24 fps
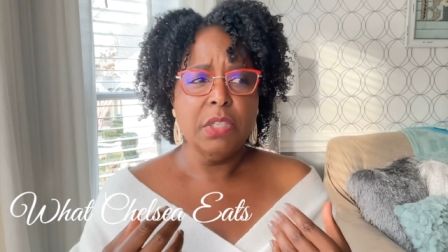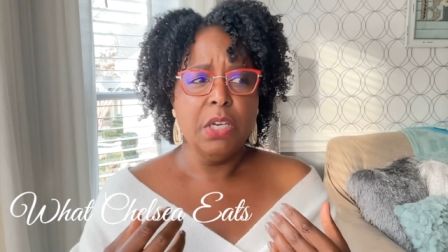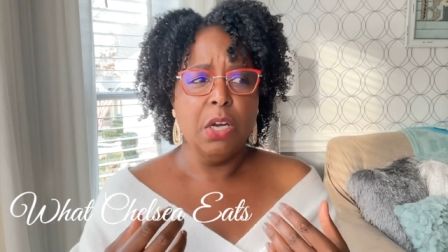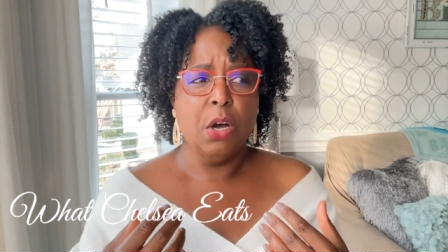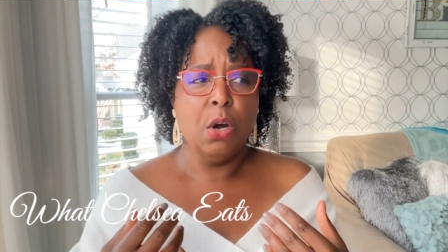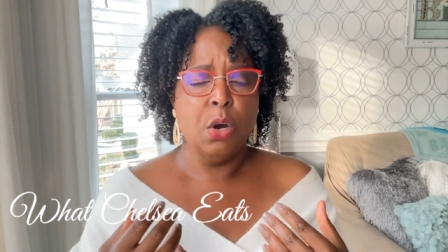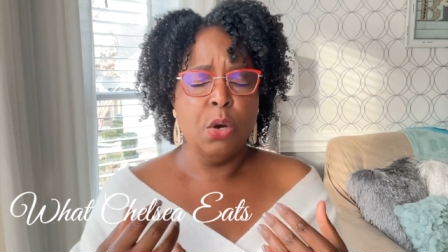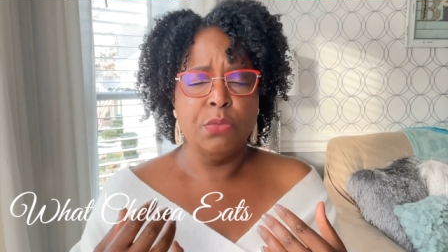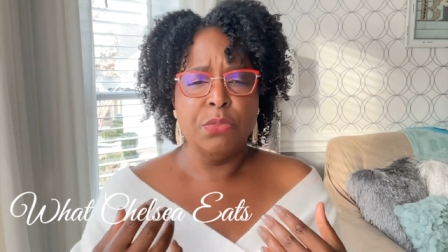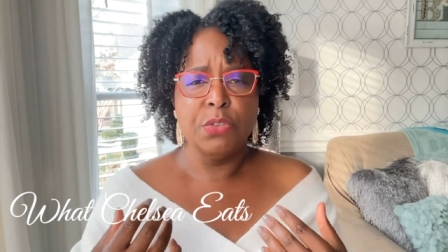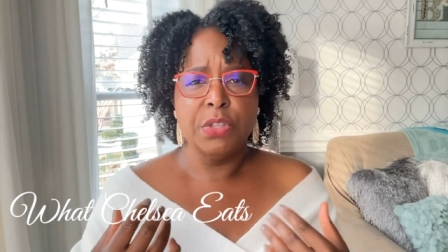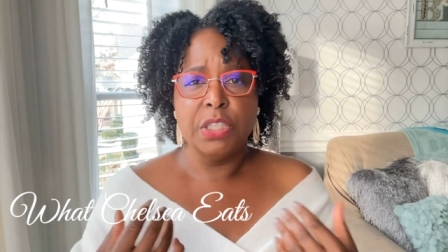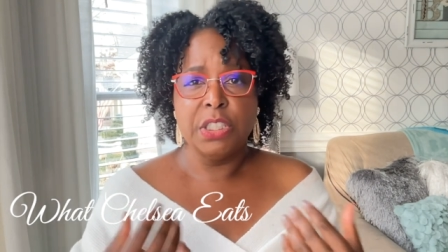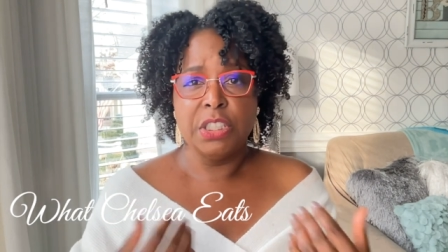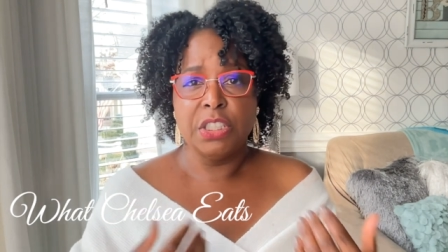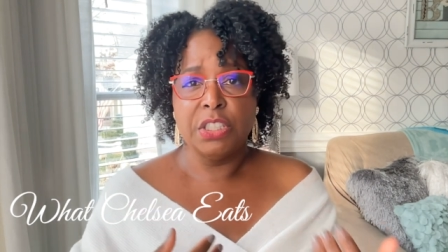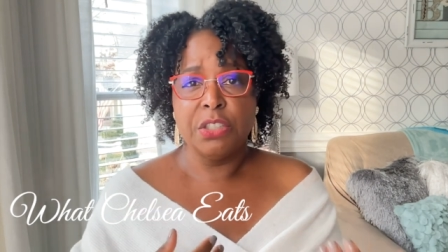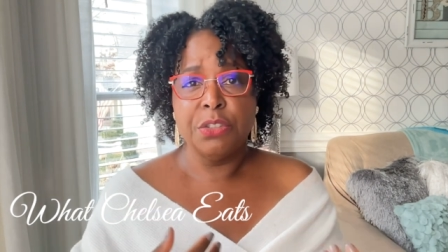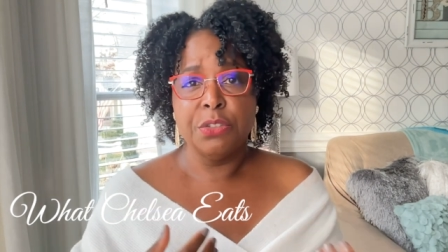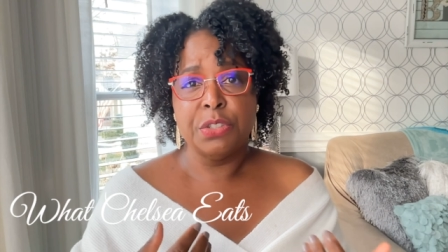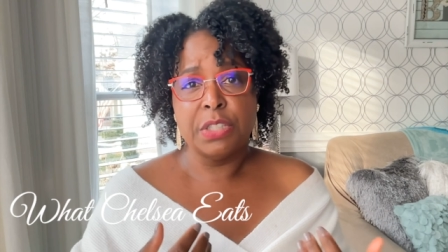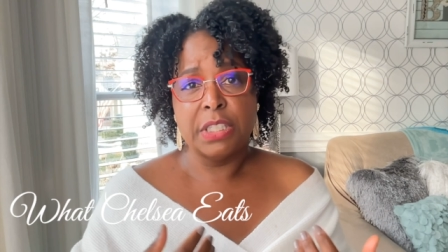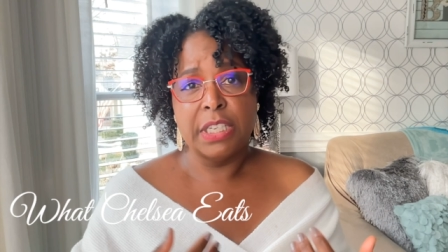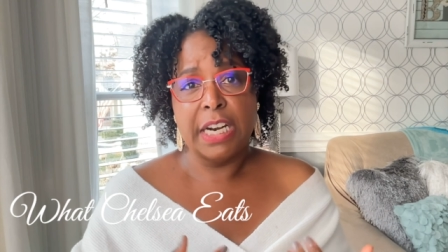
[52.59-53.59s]
over the
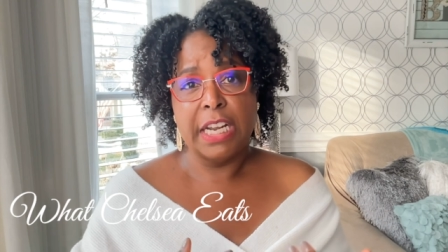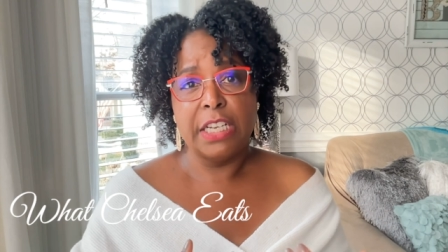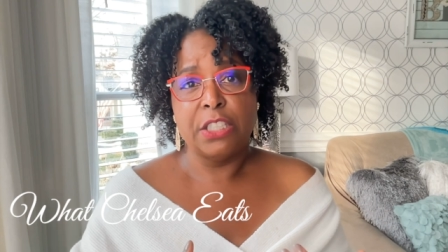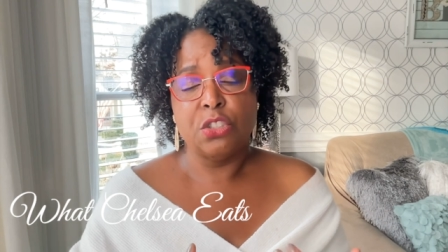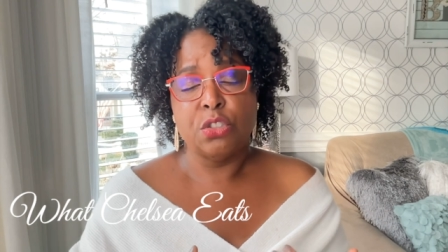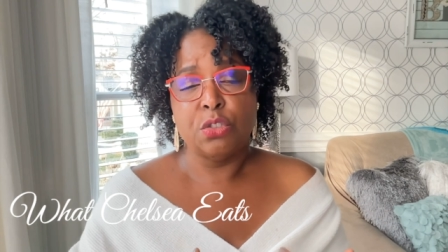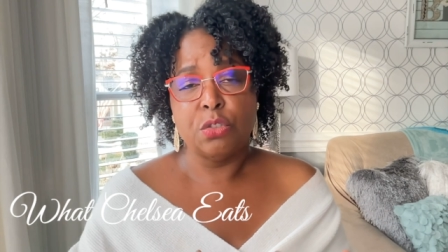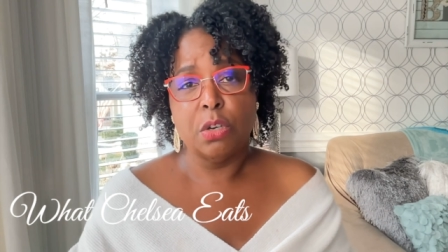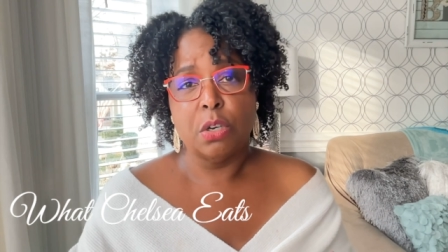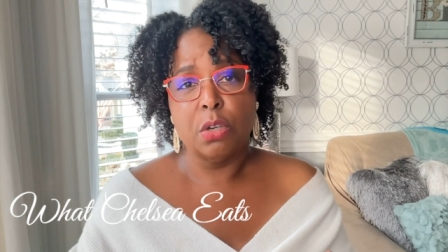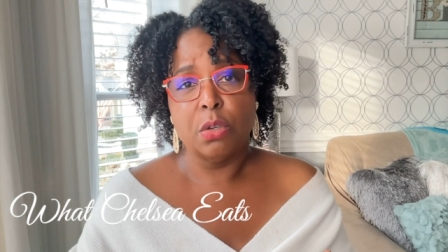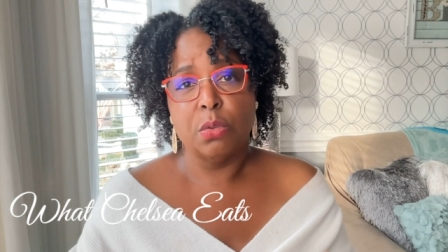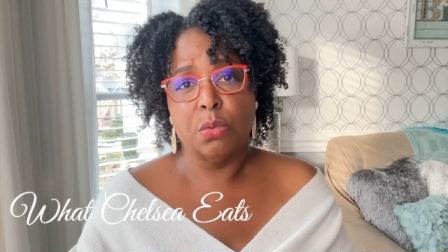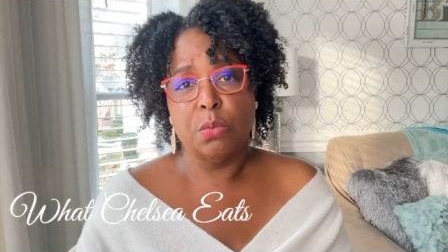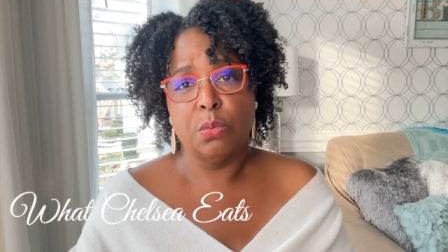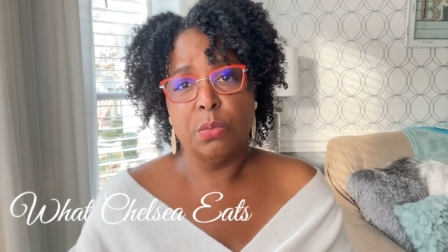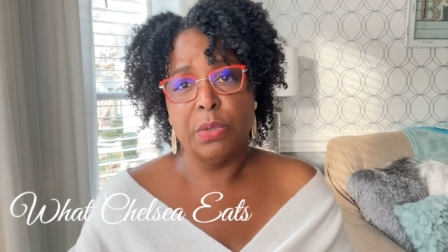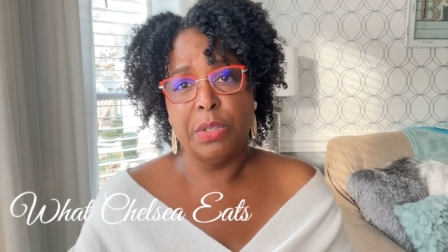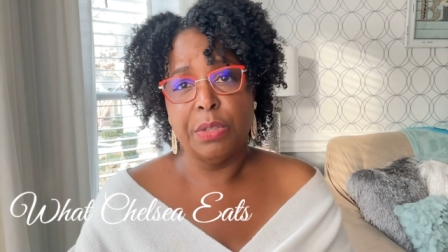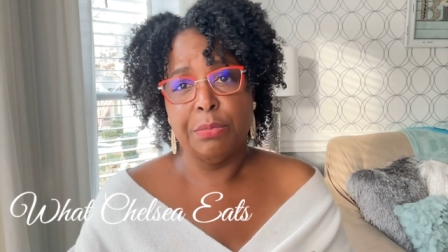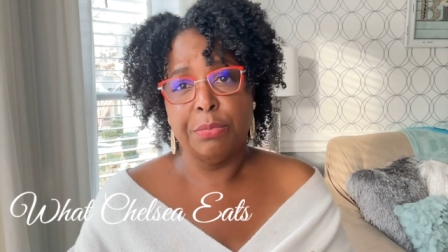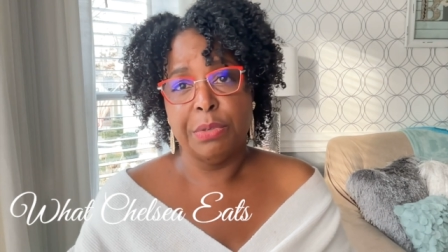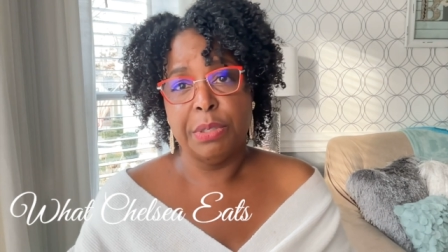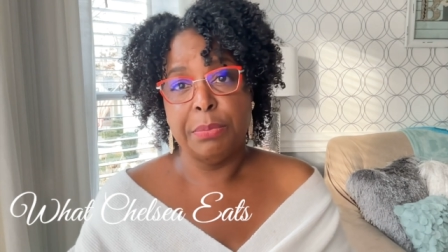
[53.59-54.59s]
years that I struggled
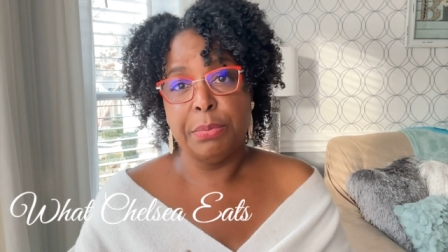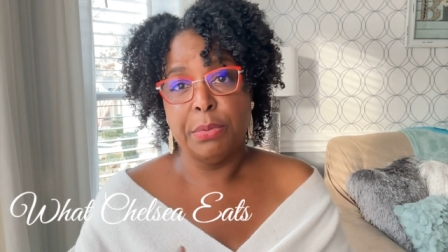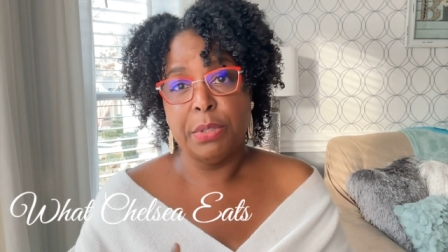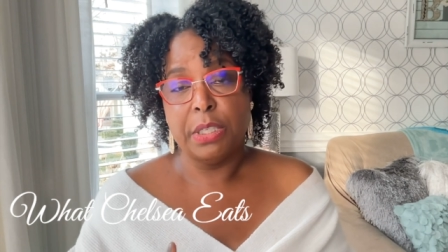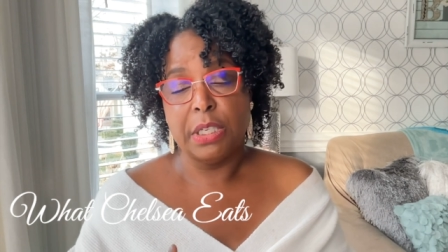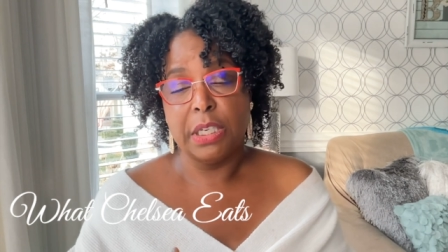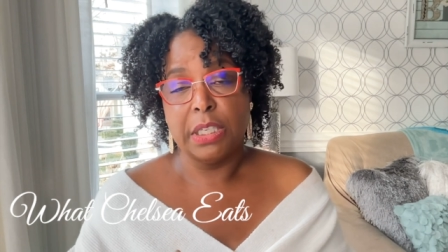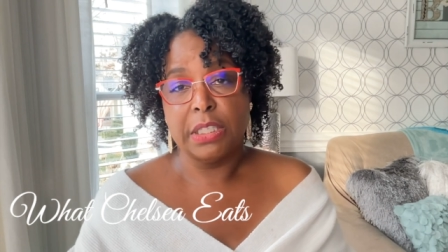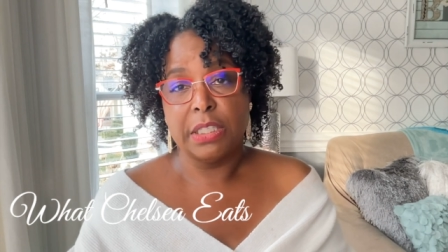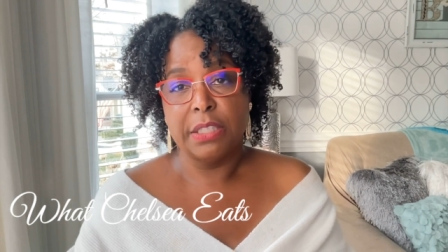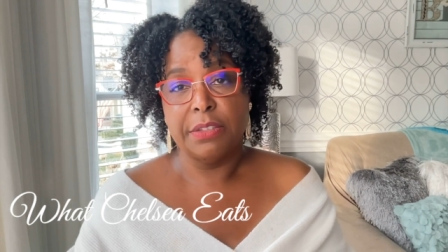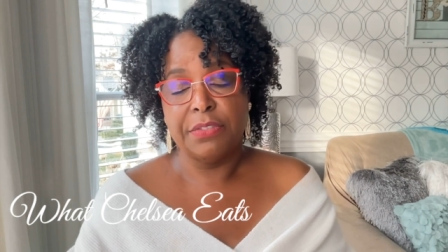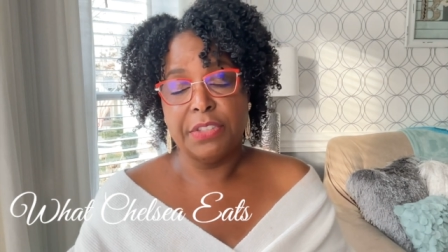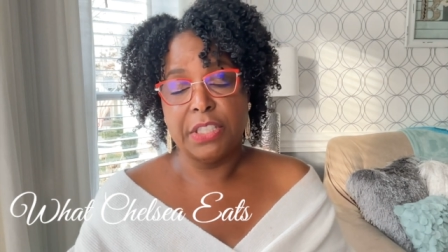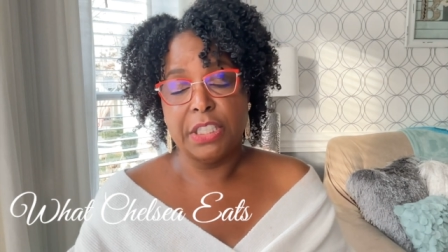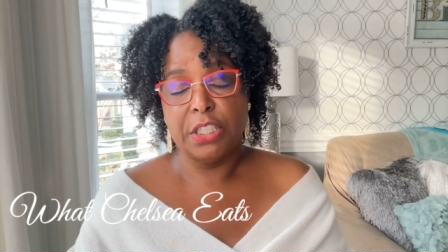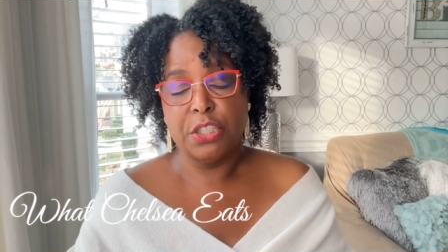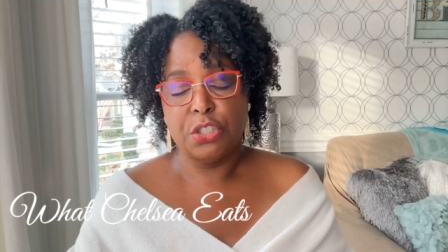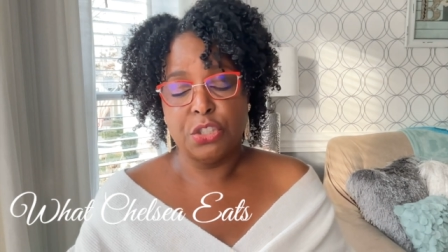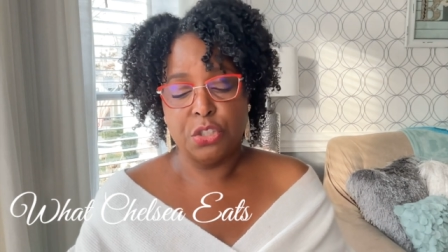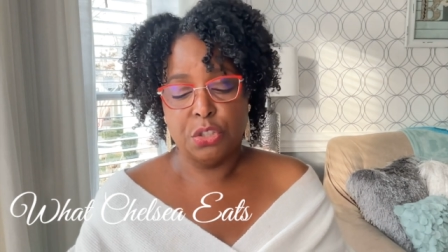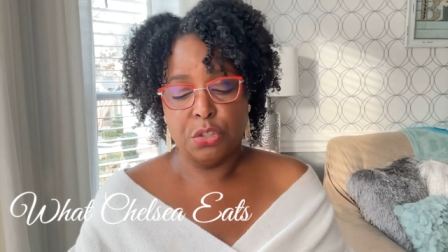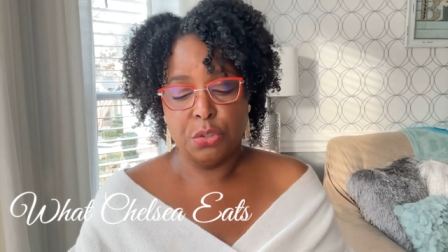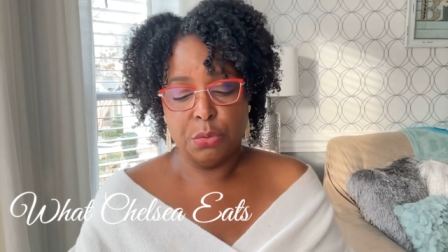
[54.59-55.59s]
with reproductive
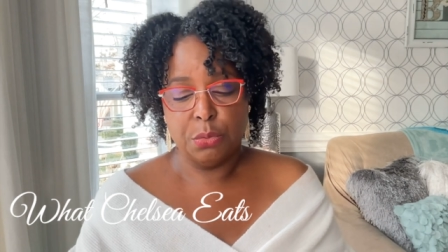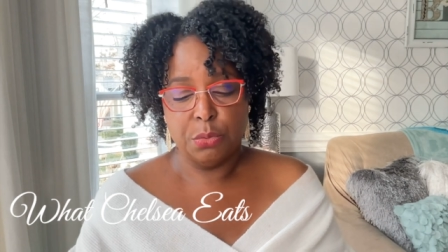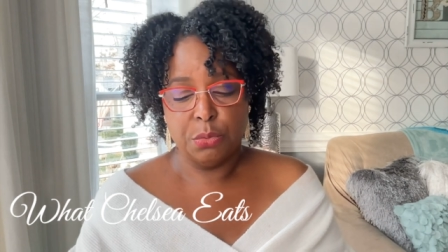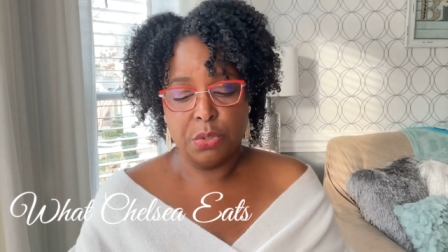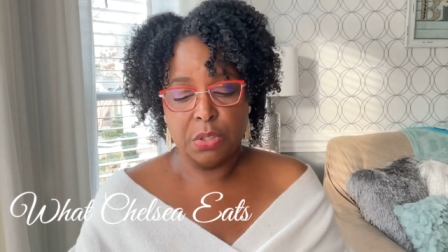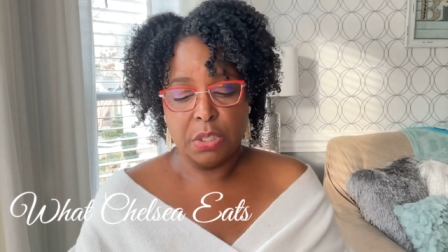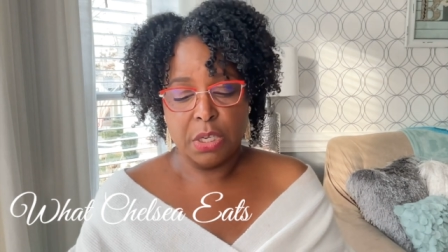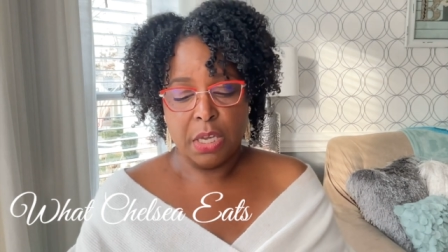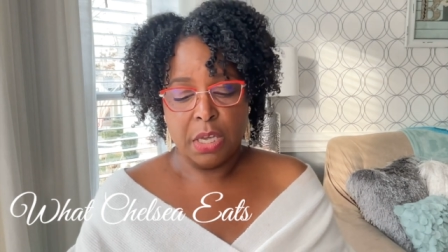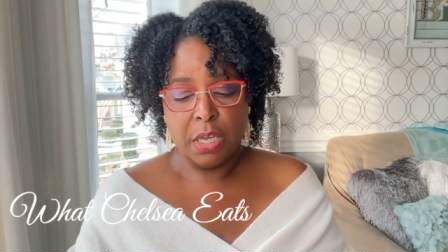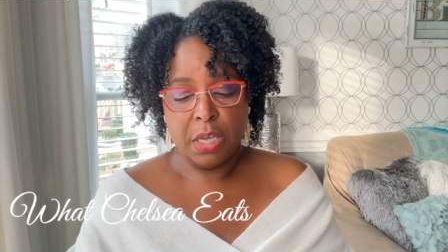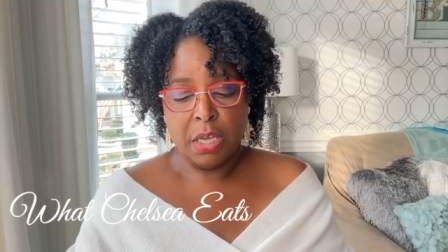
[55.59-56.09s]
issues,